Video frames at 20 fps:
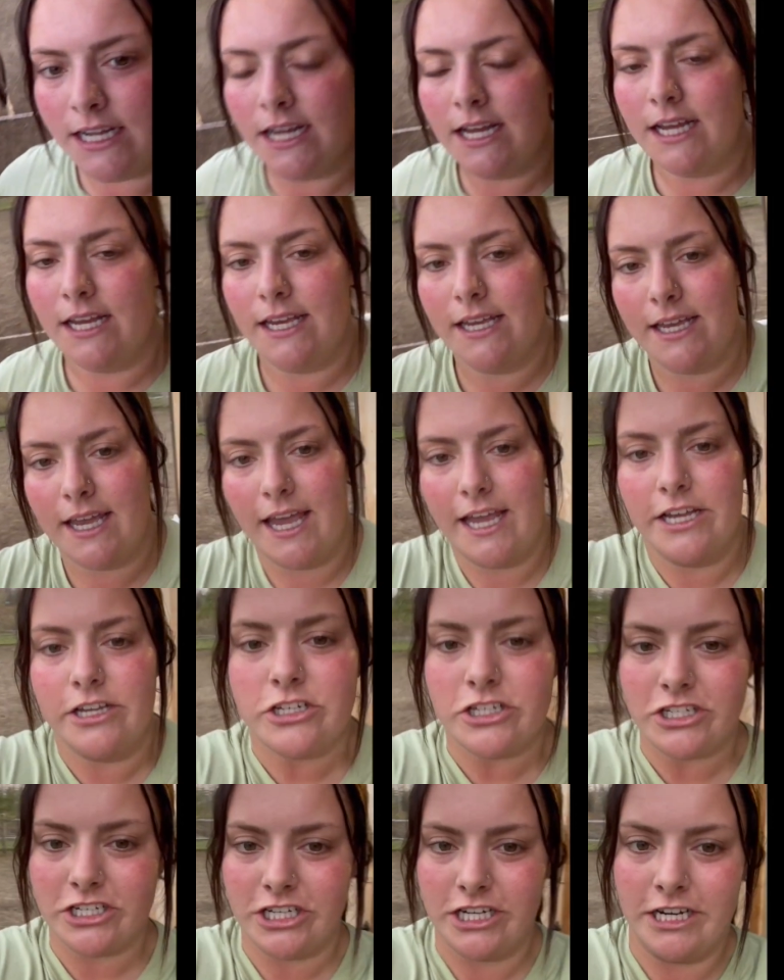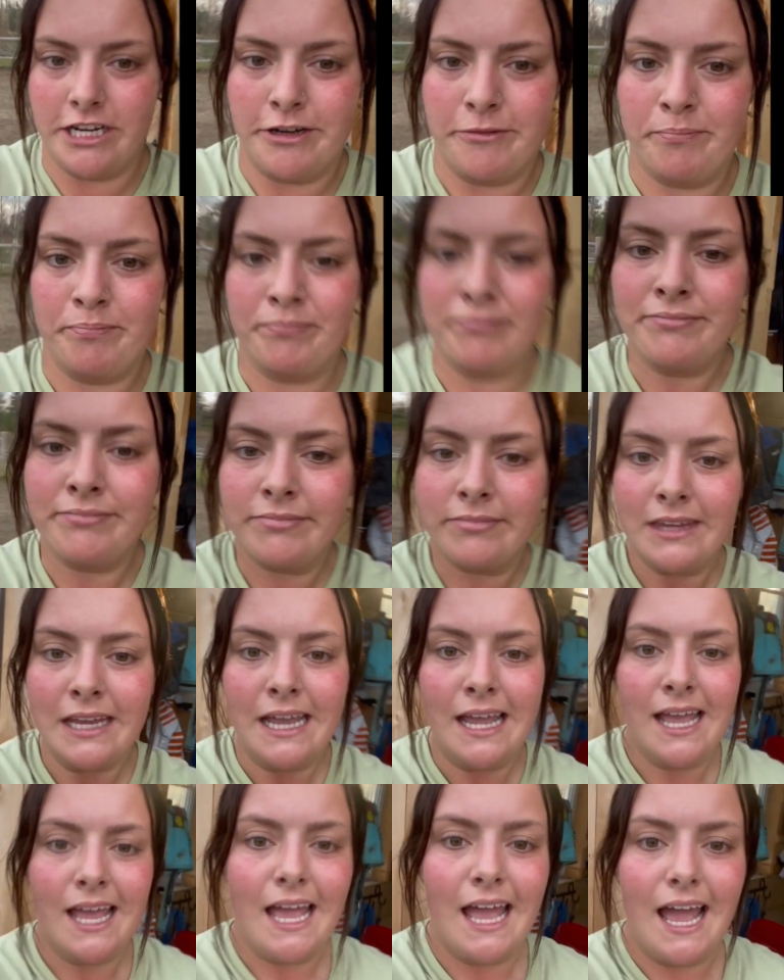in case she
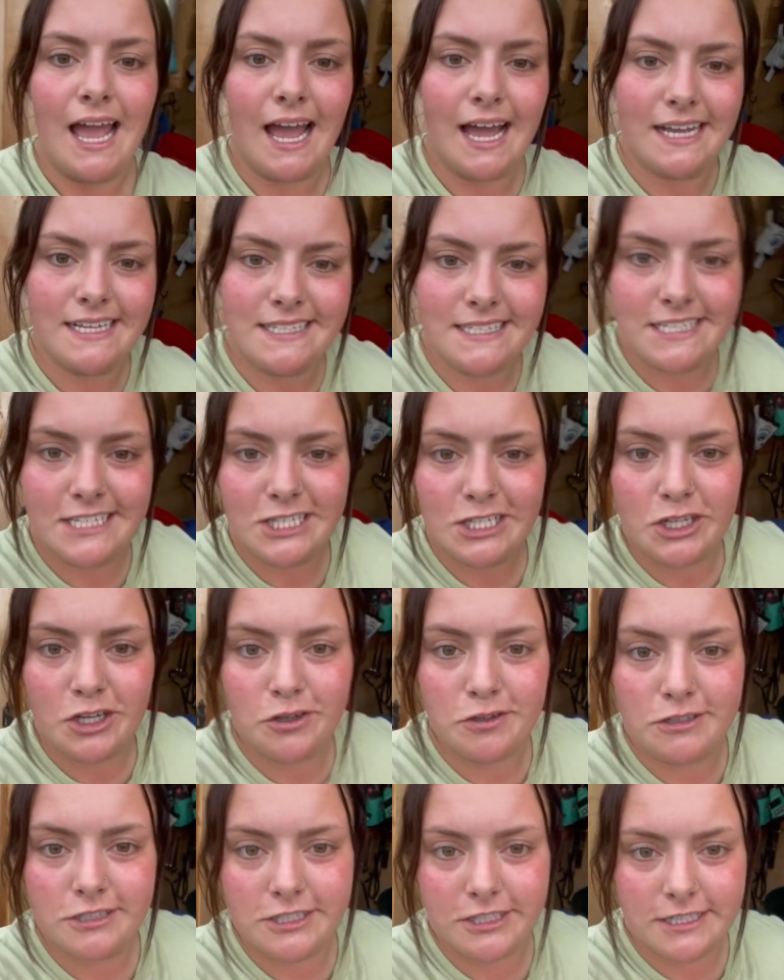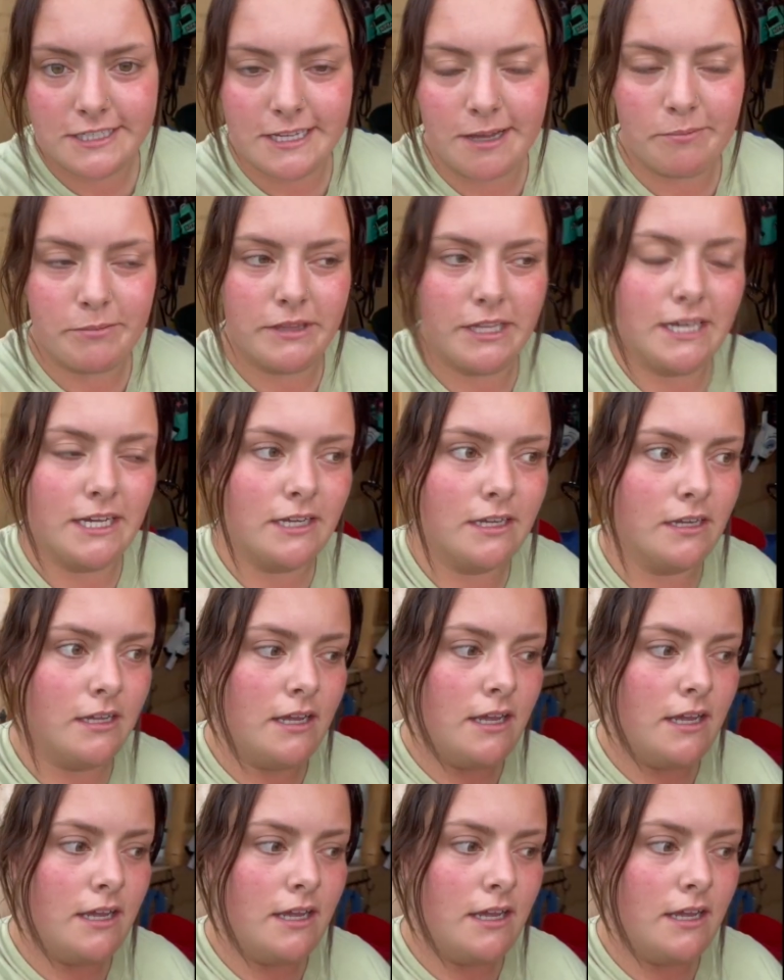has the scoots or something.